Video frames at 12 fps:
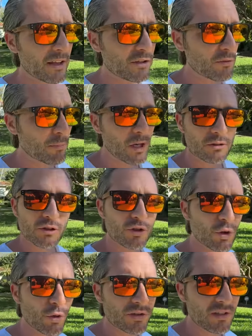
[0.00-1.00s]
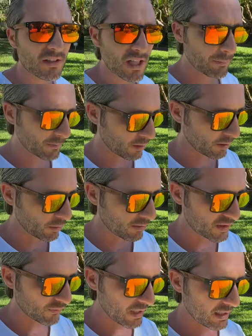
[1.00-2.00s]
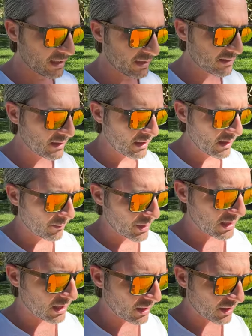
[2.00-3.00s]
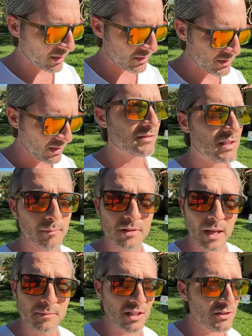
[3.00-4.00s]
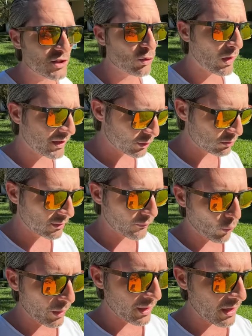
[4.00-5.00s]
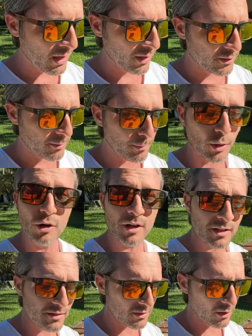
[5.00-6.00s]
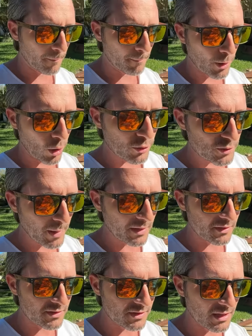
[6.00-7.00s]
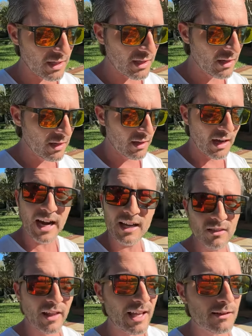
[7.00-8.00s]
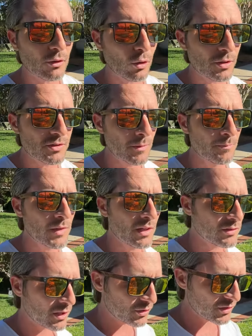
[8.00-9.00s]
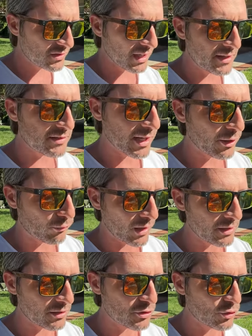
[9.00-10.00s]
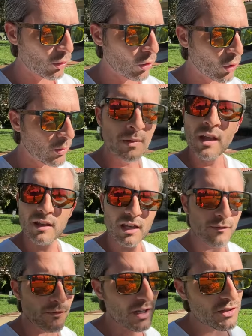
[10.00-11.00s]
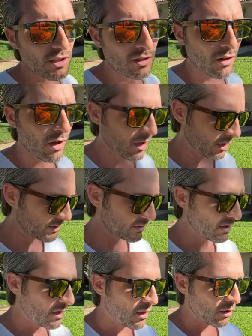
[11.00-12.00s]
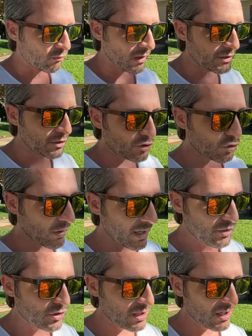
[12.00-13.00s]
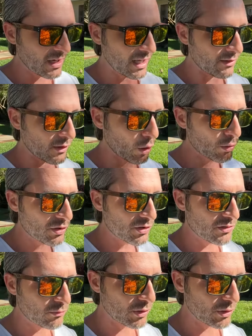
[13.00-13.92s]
should be able to choose to keep their units vacant because sometimes they just want to avoid the burdens imposed by the city on landlords, such as things like rent control, eviction laws, registration and notice